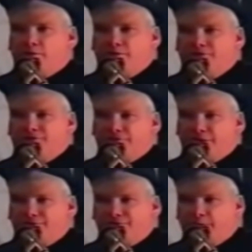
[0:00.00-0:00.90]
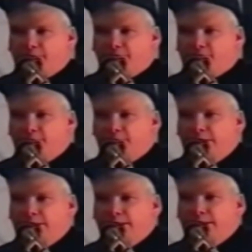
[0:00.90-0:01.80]
you know, where are these figures coming from?
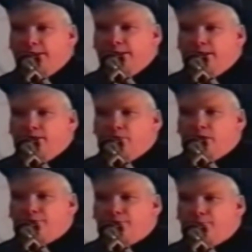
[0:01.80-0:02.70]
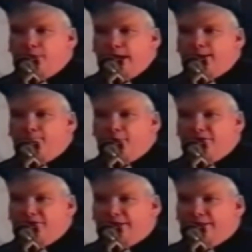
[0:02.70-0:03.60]
Well, the black
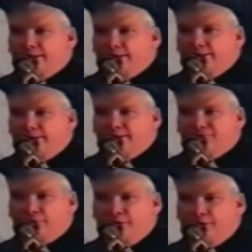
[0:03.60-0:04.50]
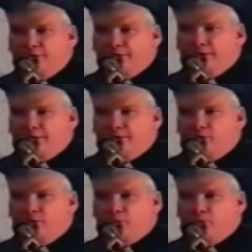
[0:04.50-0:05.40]
budget as we know it,
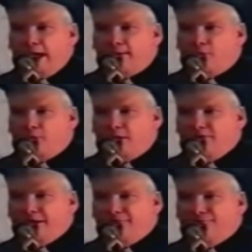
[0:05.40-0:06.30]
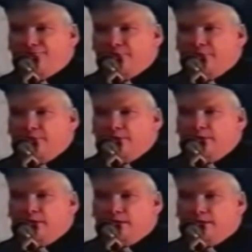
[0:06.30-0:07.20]
in quote, black projects,
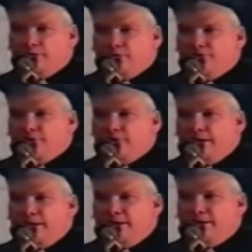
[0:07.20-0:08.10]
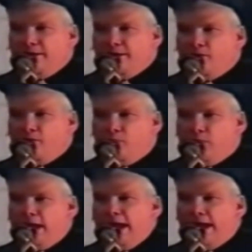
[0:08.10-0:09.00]
uh, which uh, anything
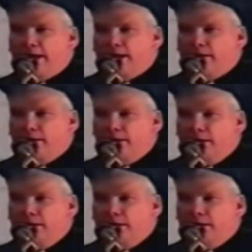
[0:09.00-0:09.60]
called black